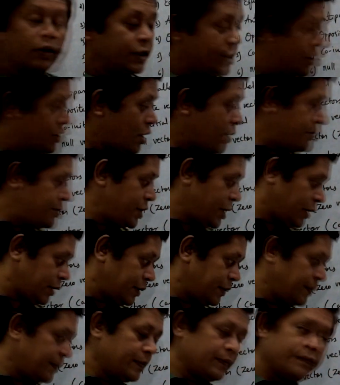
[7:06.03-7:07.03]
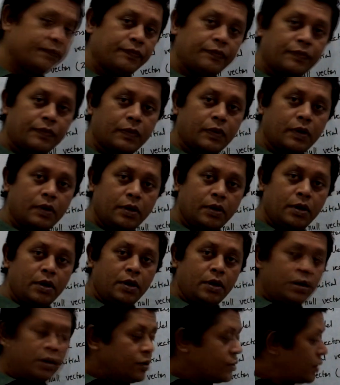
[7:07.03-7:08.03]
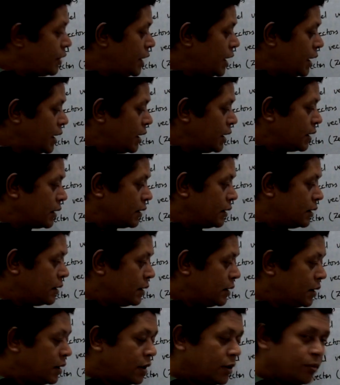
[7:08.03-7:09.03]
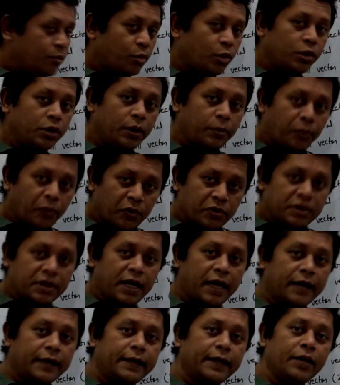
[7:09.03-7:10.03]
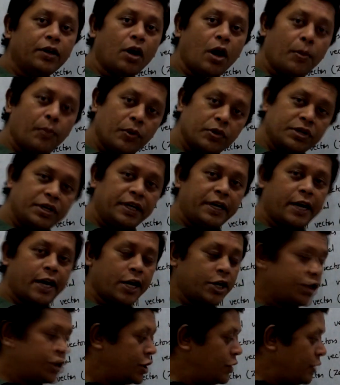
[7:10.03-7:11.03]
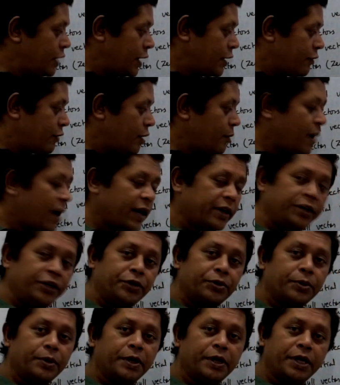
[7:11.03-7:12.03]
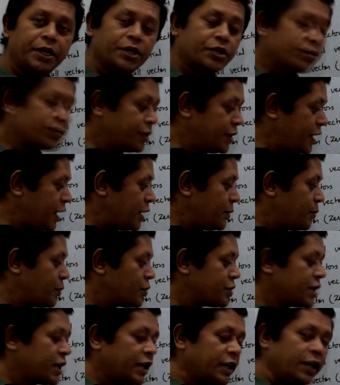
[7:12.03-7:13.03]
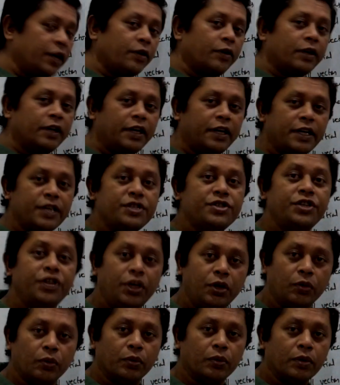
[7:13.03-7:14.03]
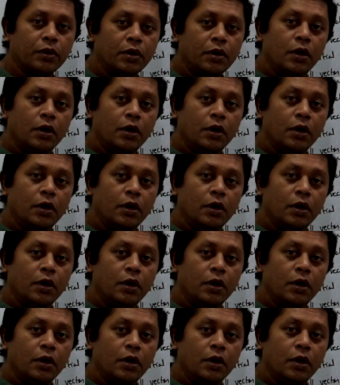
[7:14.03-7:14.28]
on this object? So here both the forces are acting in opposite direction, equal magnitude it is, so net force acting on it is 0.